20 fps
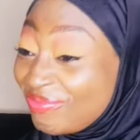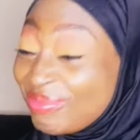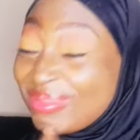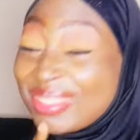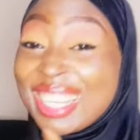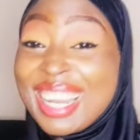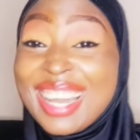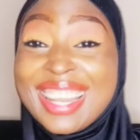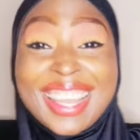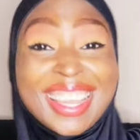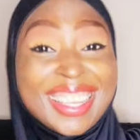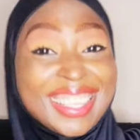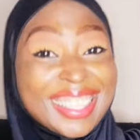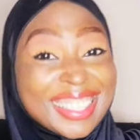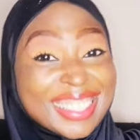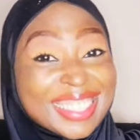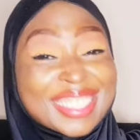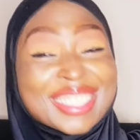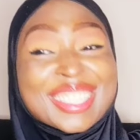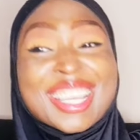I like
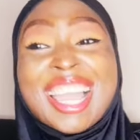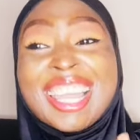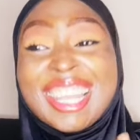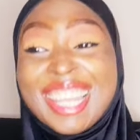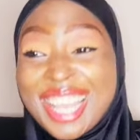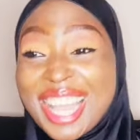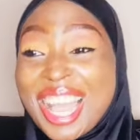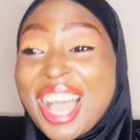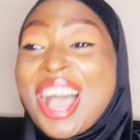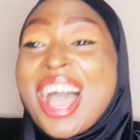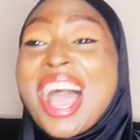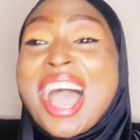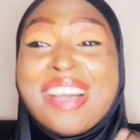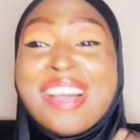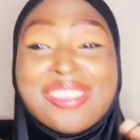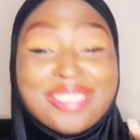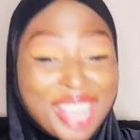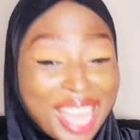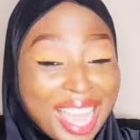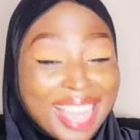it.
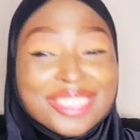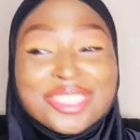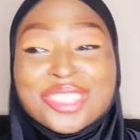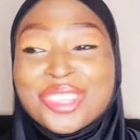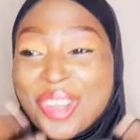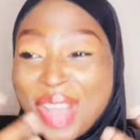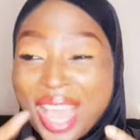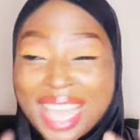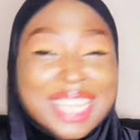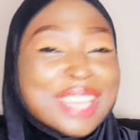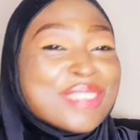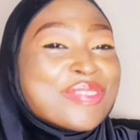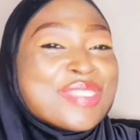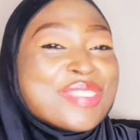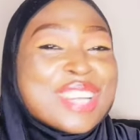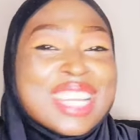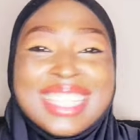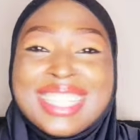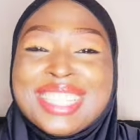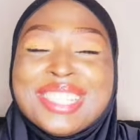I keep
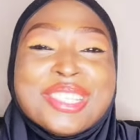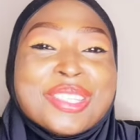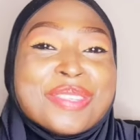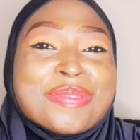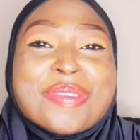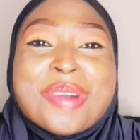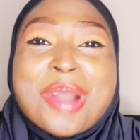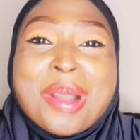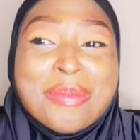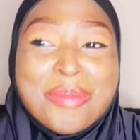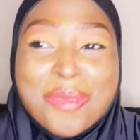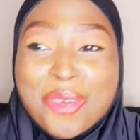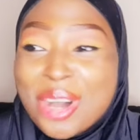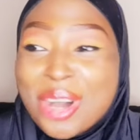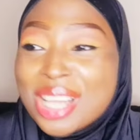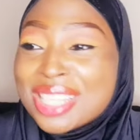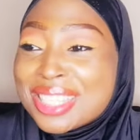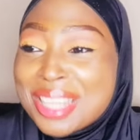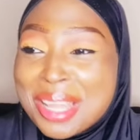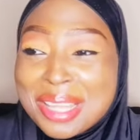liking it more and
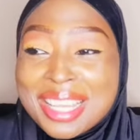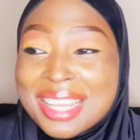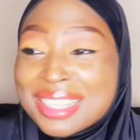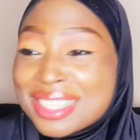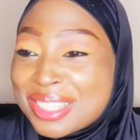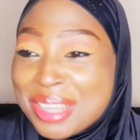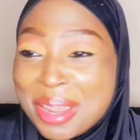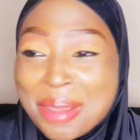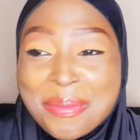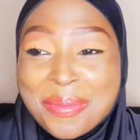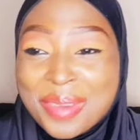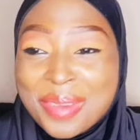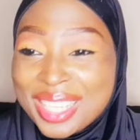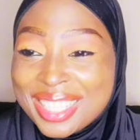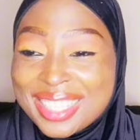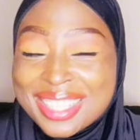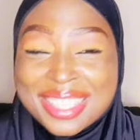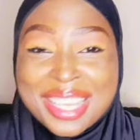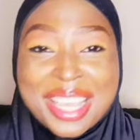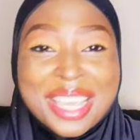more as time
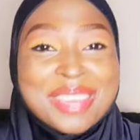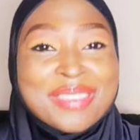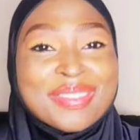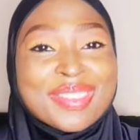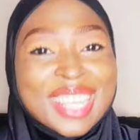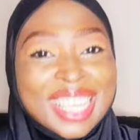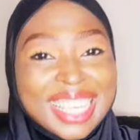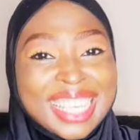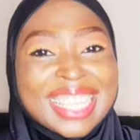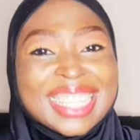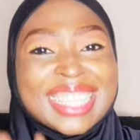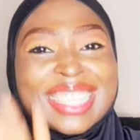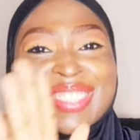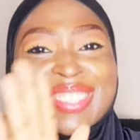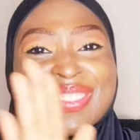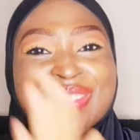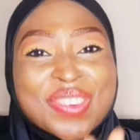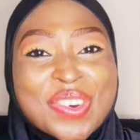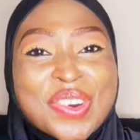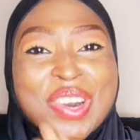passes. I keep liking
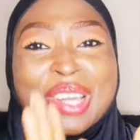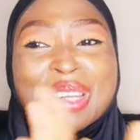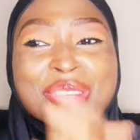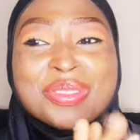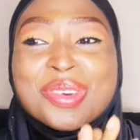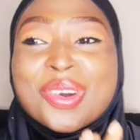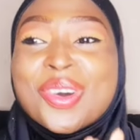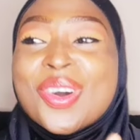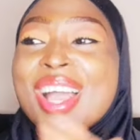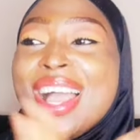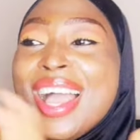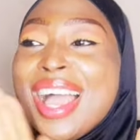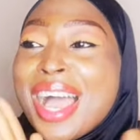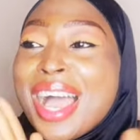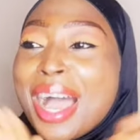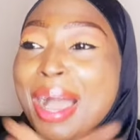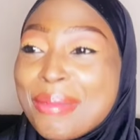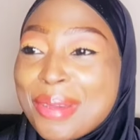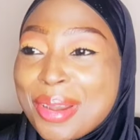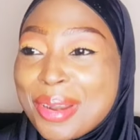it more and more.
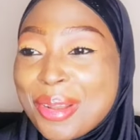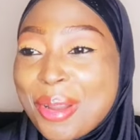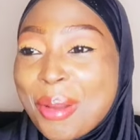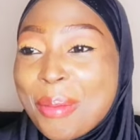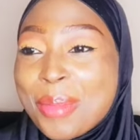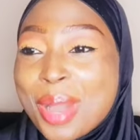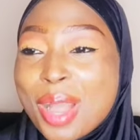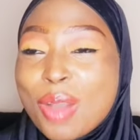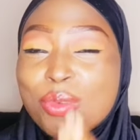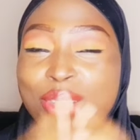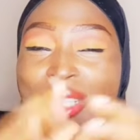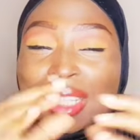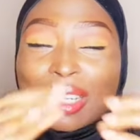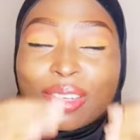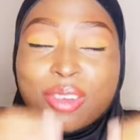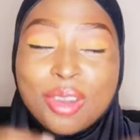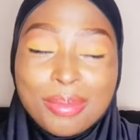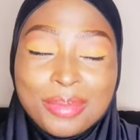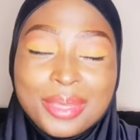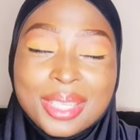I'm gonna come back with an
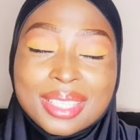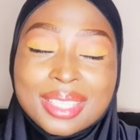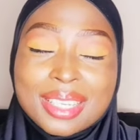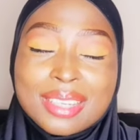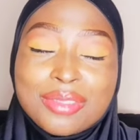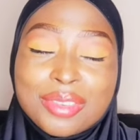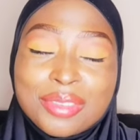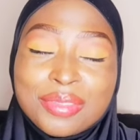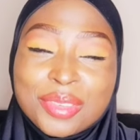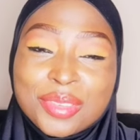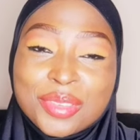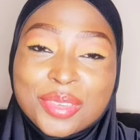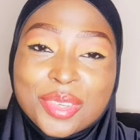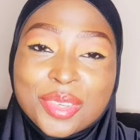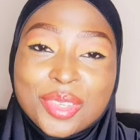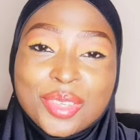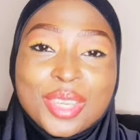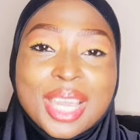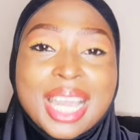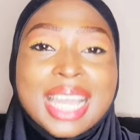updated review for
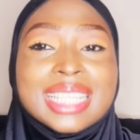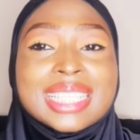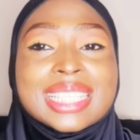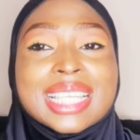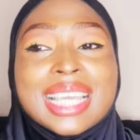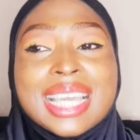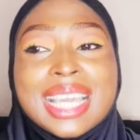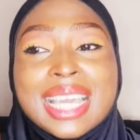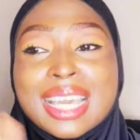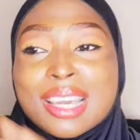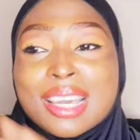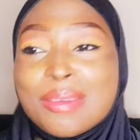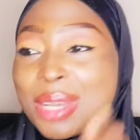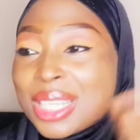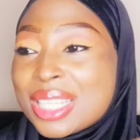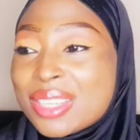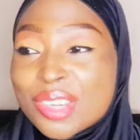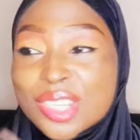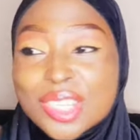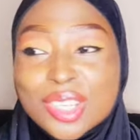you guys, a
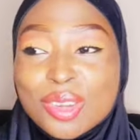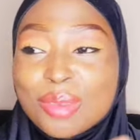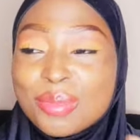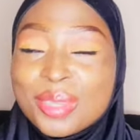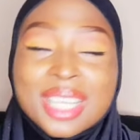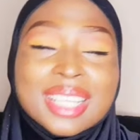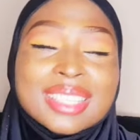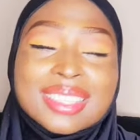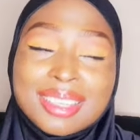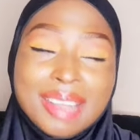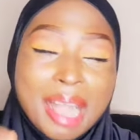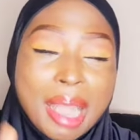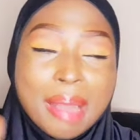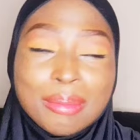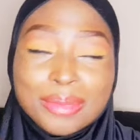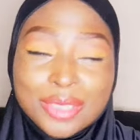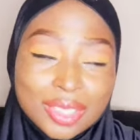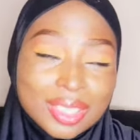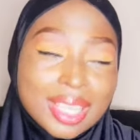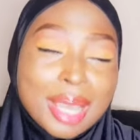maceration update.
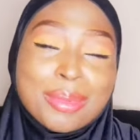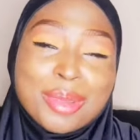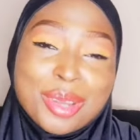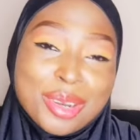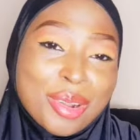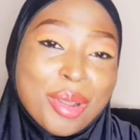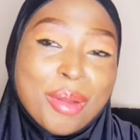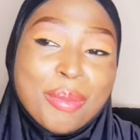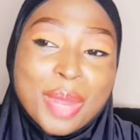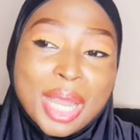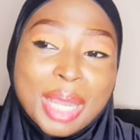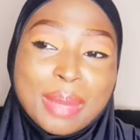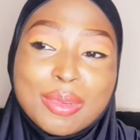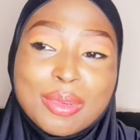I'm gonna come back.